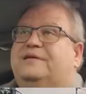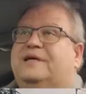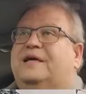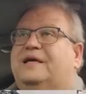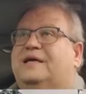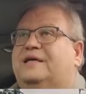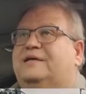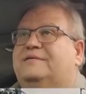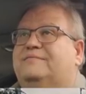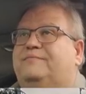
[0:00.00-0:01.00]
not getting
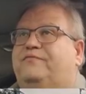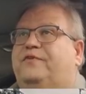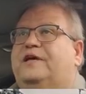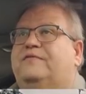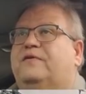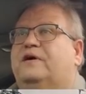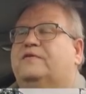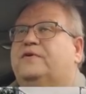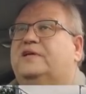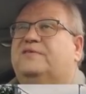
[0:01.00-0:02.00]
any flavor out
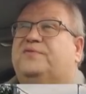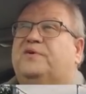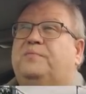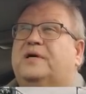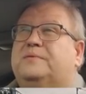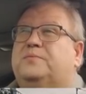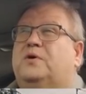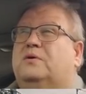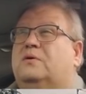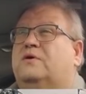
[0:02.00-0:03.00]
of it. And if they're a pipe
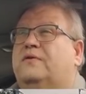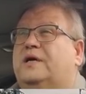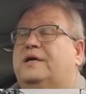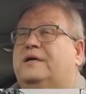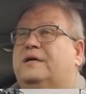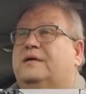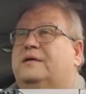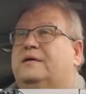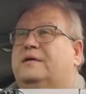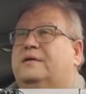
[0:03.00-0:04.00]
smoker already,
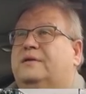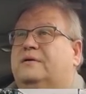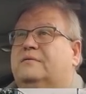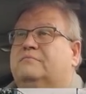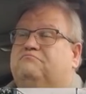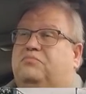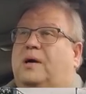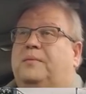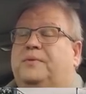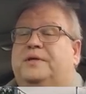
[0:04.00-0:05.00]
they're
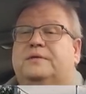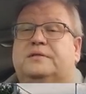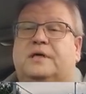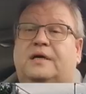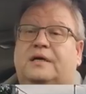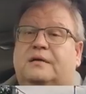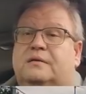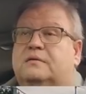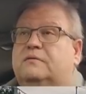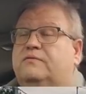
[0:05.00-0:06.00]
probably used to getting
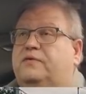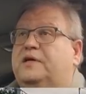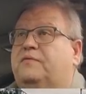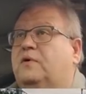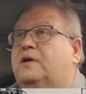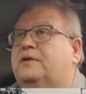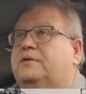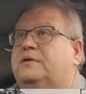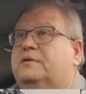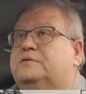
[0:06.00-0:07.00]
flavor out of
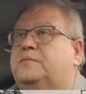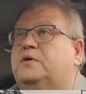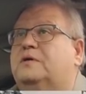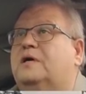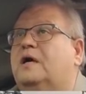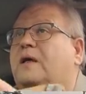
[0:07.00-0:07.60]
the smoke.